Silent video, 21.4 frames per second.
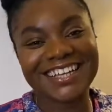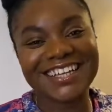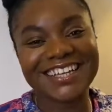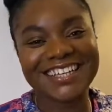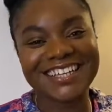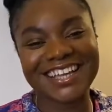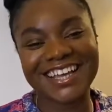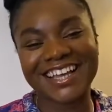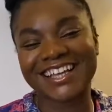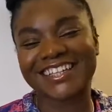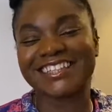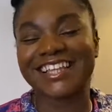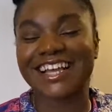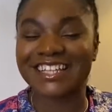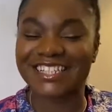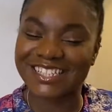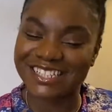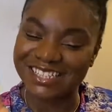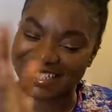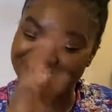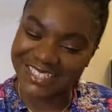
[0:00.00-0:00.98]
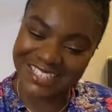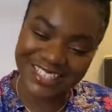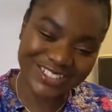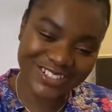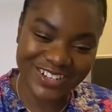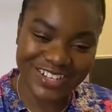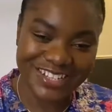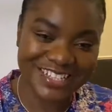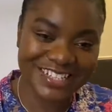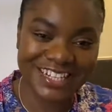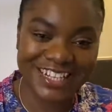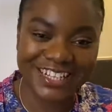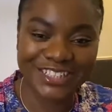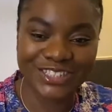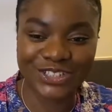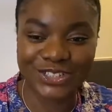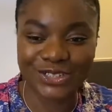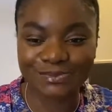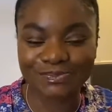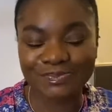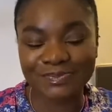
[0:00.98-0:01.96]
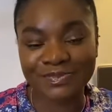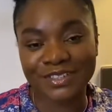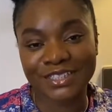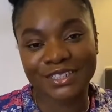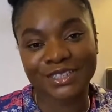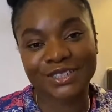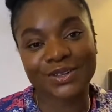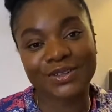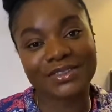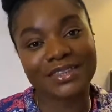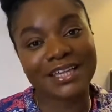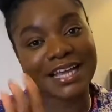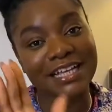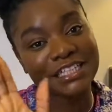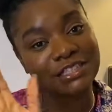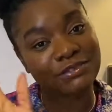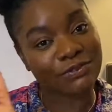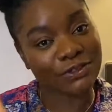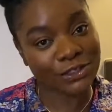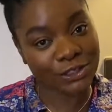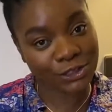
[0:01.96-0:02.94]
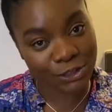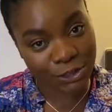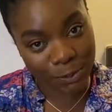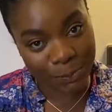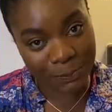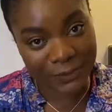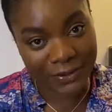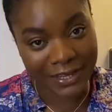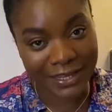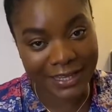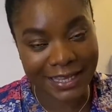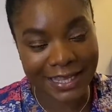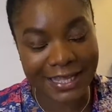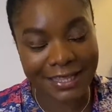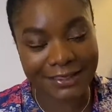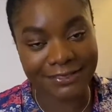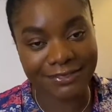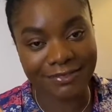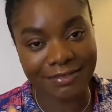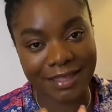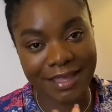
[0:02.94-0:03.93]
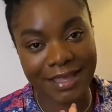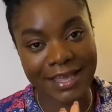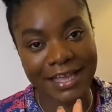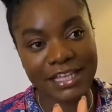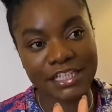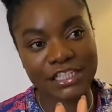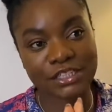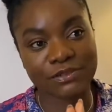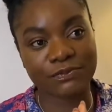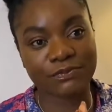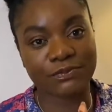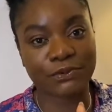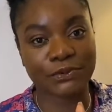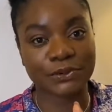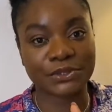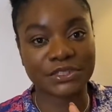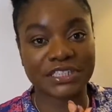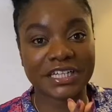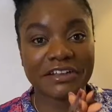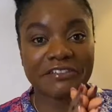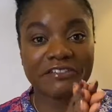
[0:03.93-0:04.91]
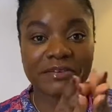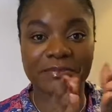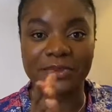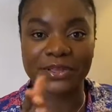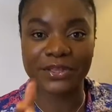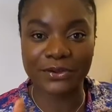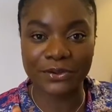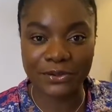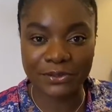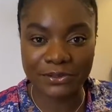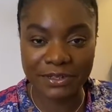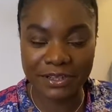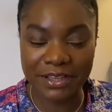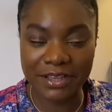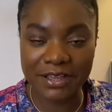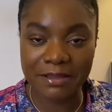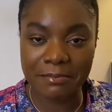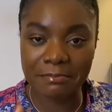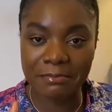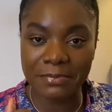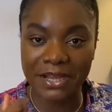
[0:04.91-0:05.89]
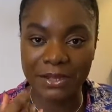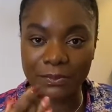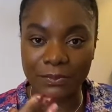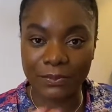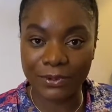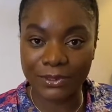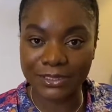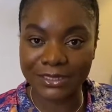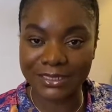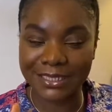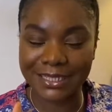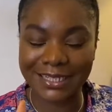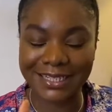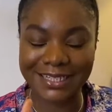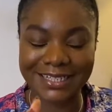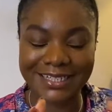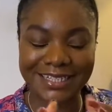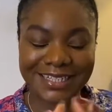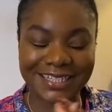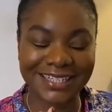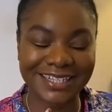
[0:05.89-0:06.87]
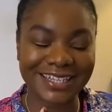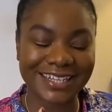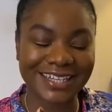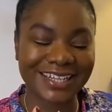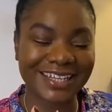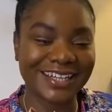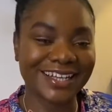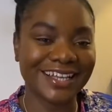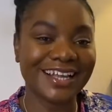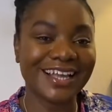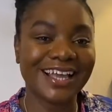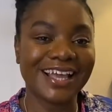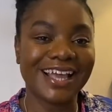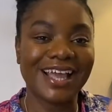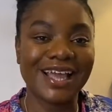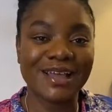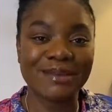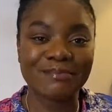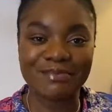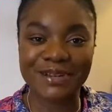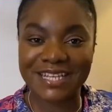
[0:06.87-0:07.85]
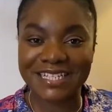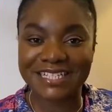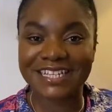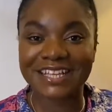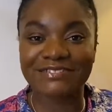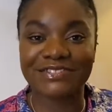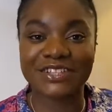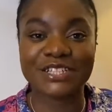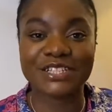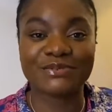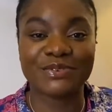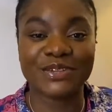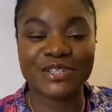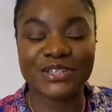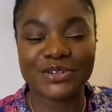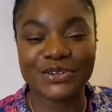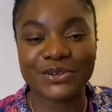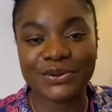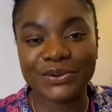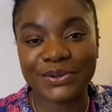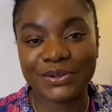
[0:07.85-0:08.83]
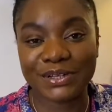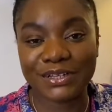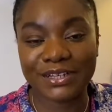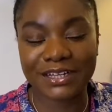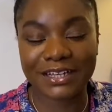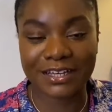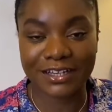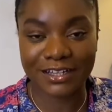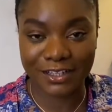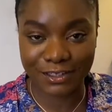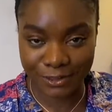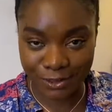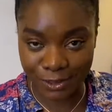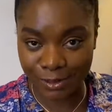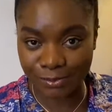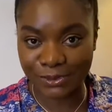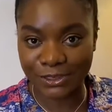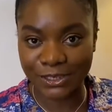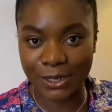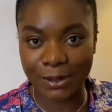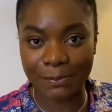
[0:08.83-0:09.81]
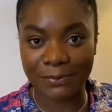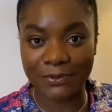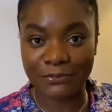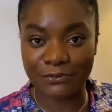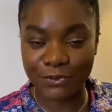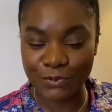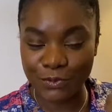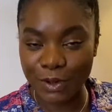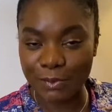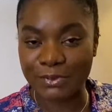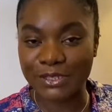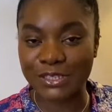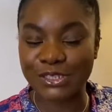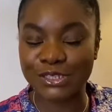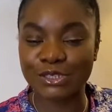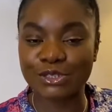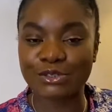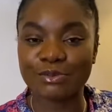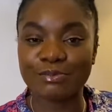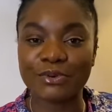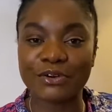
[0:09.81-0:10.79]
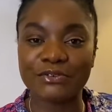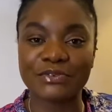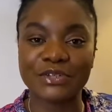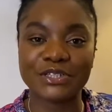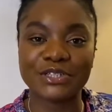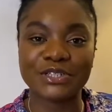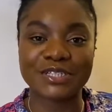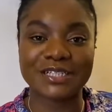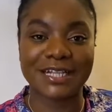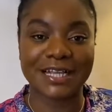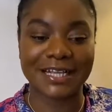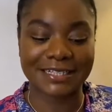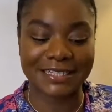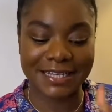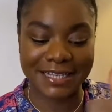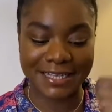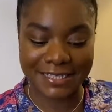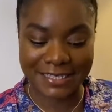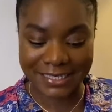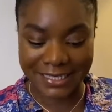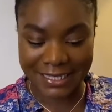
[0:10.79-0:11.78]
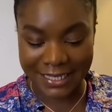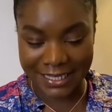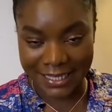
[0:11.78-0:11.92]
Yeah, that's the translation. So thanks for stopping, and thanks for cheering me on by watching. Please give this video a thumbs up if you want me to do more videos like this.